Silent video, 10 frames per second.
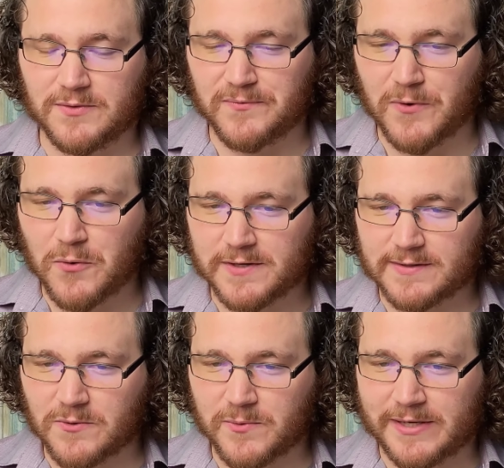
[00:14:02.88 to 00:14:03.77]
to
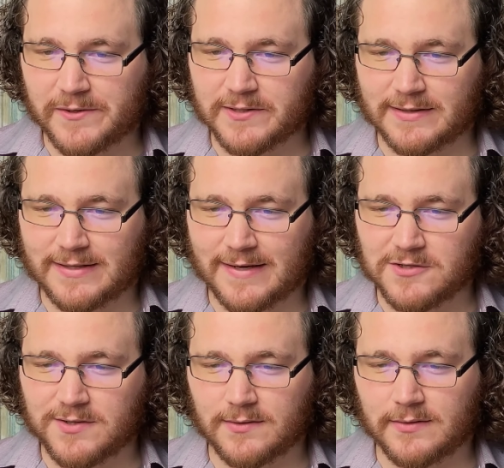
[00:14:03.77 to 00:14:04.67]
focus the reader's
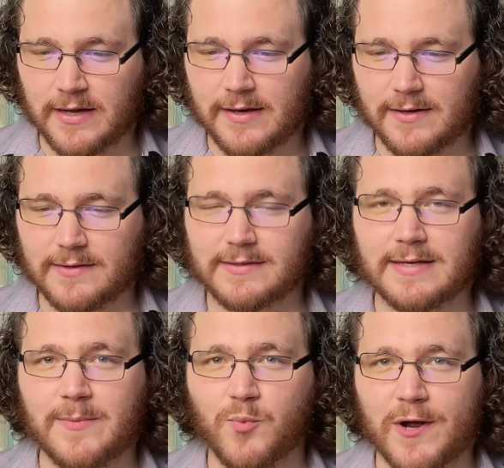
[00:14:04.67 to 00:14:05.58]
attention in the
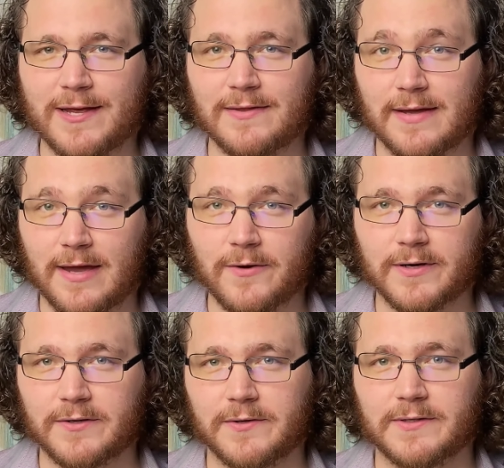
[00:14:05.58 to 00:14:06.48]
same way the
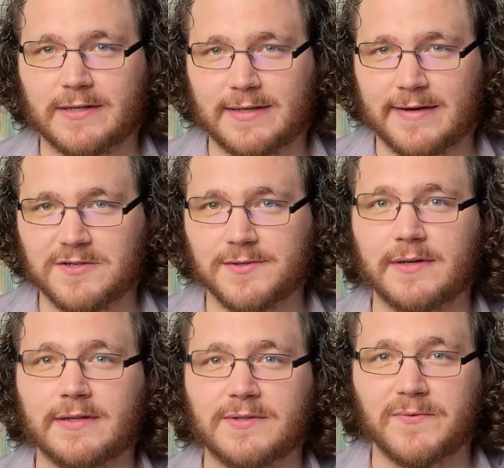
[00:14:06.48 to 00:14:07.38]
character's
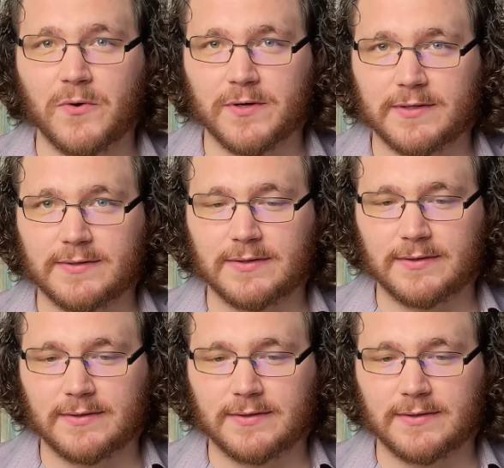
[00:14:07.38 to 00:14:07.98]
attention is focused,